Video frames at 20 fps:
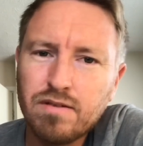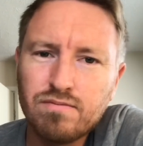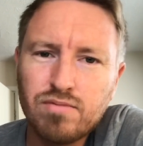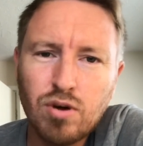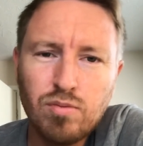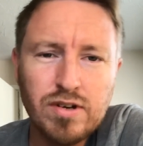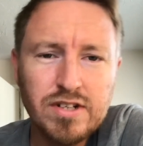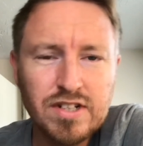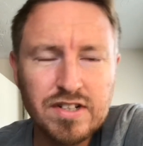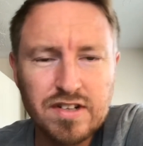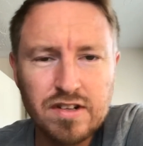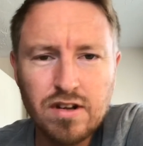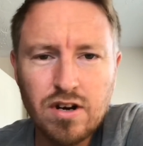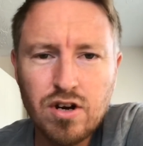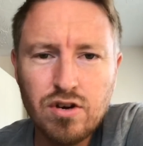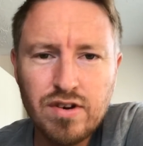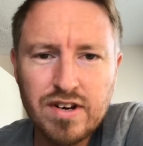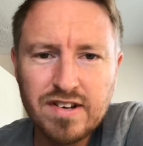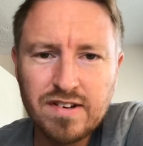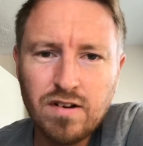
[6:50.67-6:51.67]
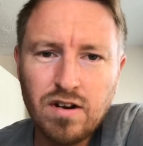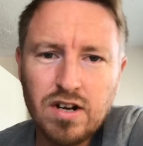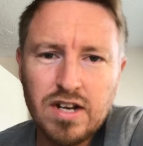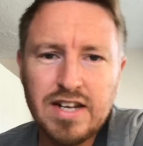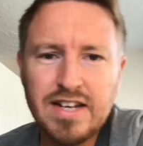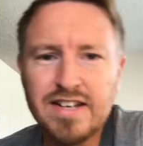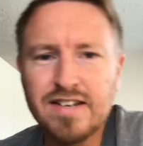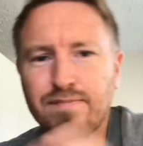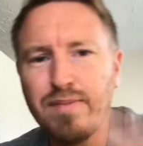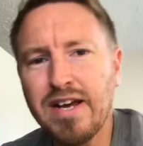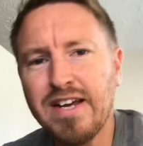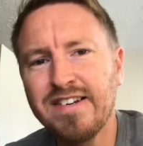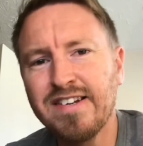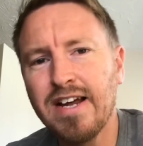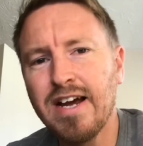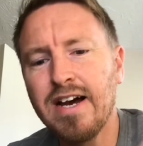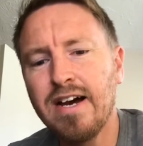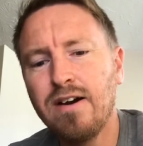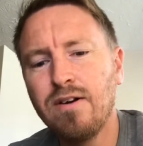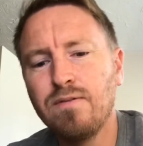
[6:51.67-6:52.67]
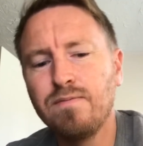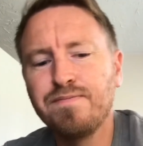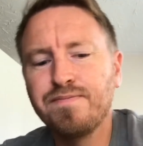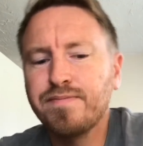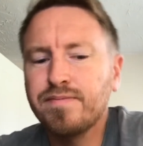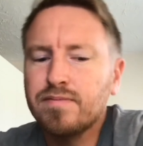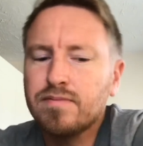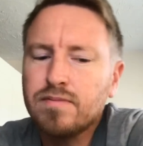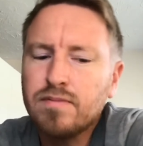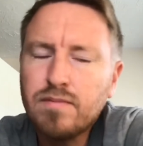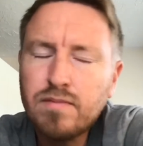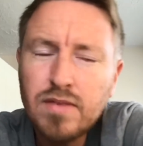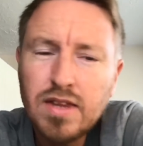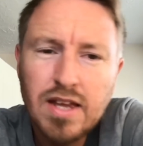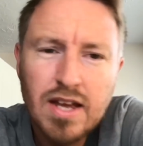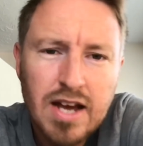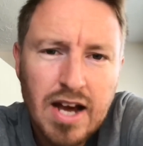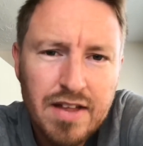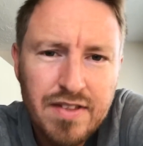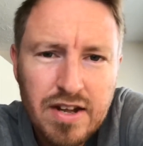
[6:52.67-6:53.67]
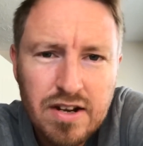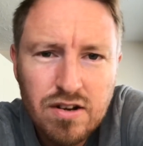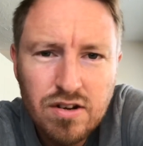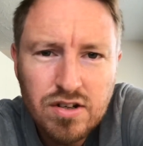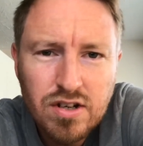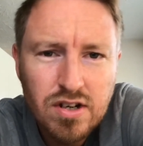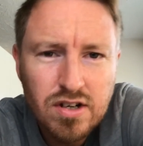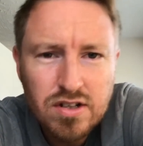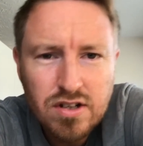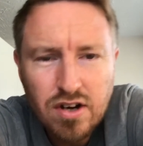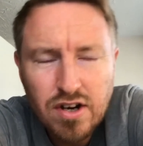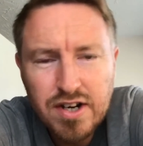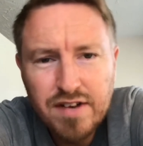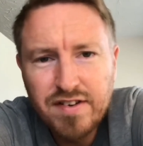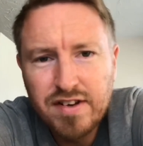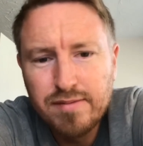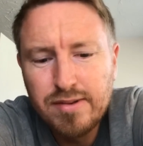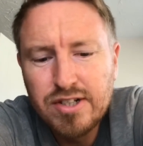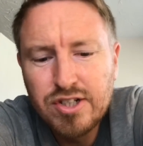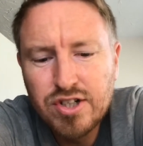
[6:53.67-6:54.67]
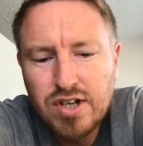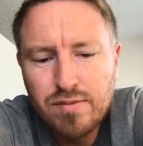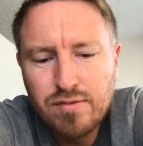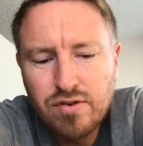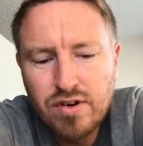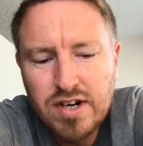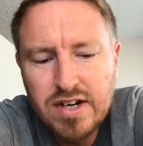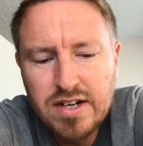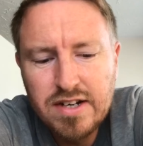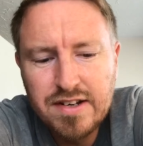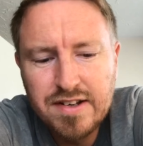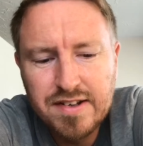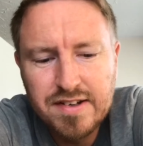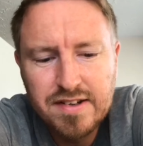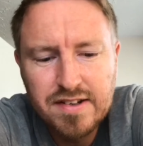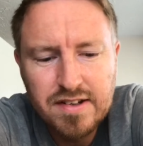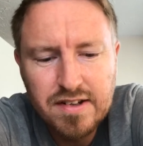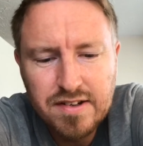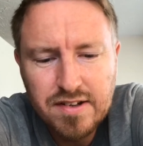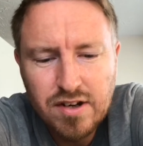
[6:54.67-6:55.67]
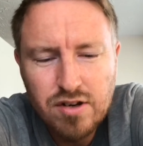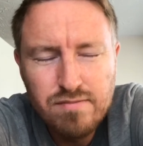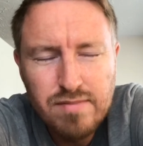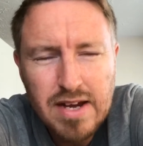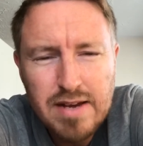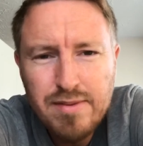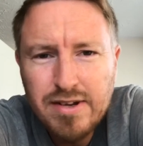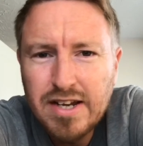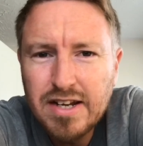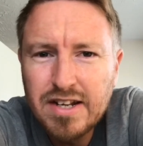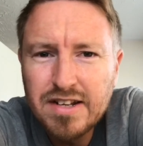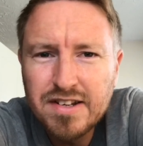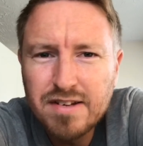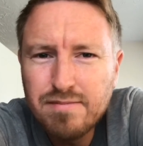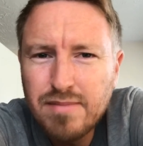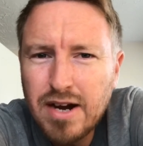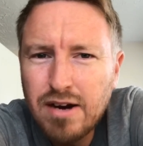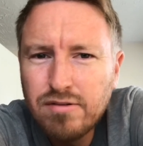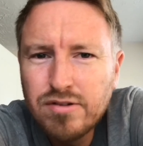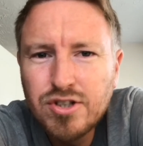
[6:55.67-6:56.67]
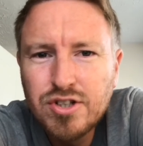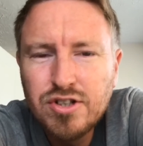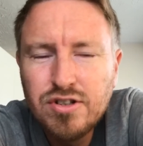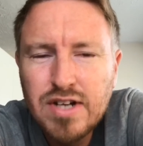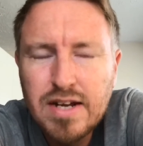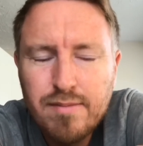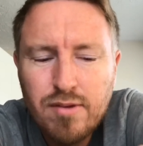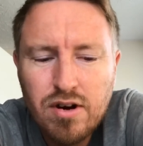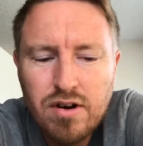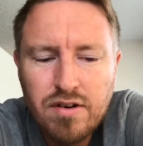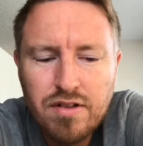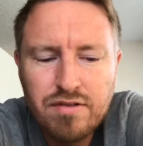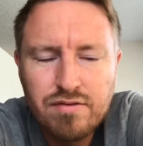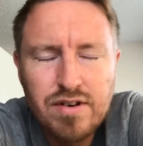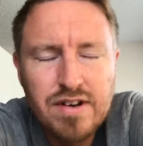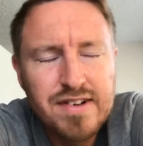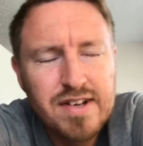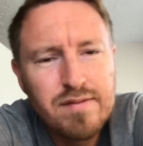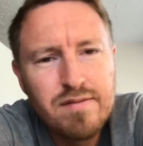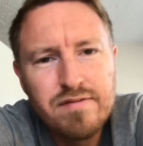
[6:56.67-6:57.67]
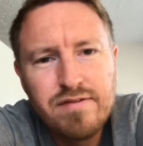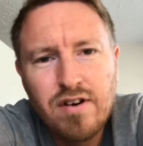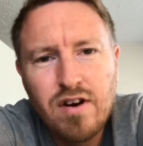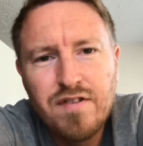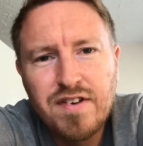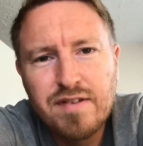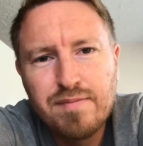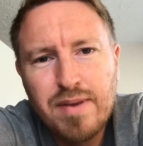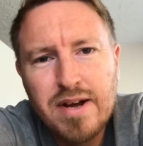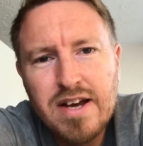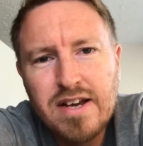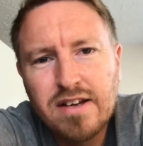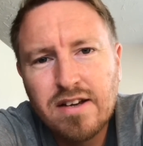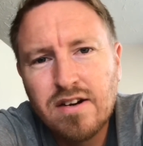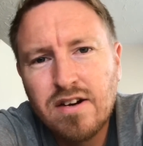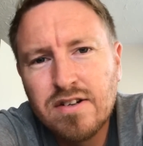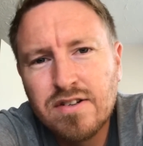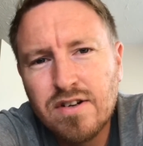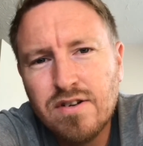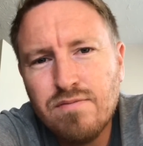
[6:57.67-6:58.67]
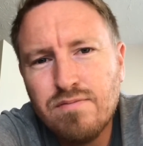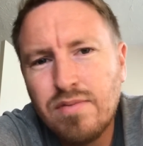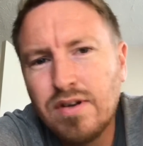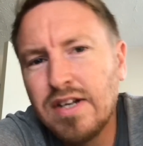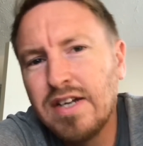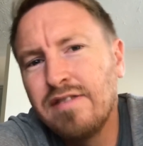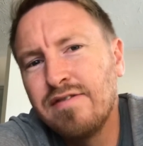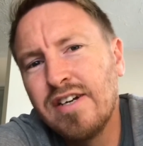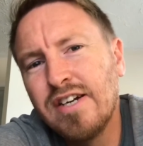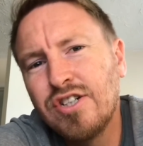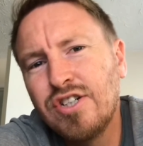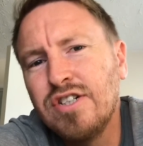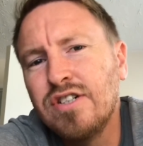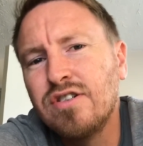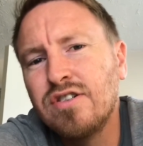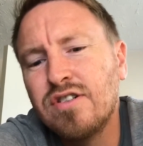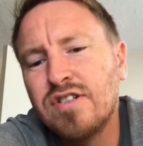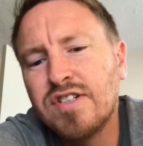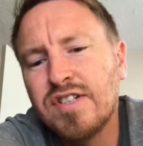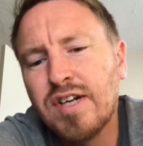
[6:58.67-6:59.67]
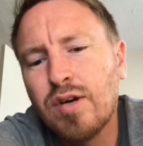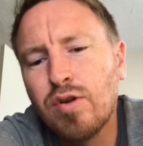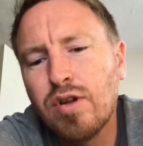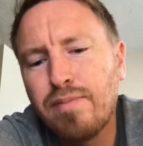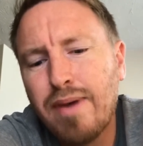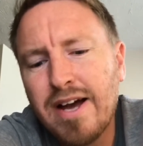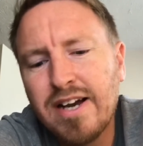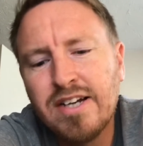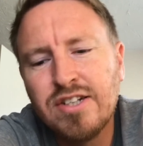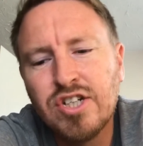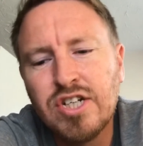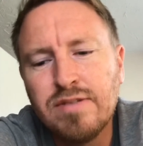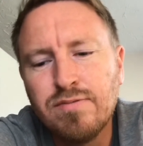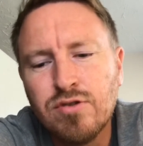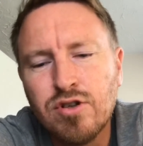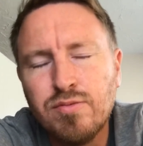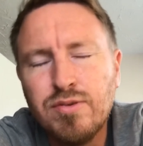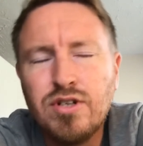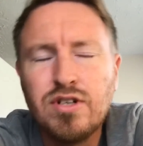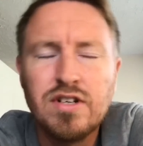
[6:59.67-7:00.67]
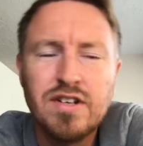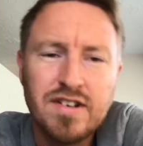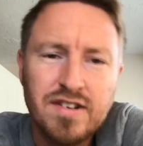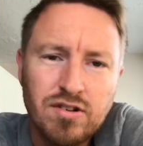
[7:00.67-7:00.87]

Probably just lower it slightly, space it out, and then look at kind of some engine upgrades. So maybe get it to Mountain Tune MR375 spec. I don't believe they actually sell the package anymore, but you can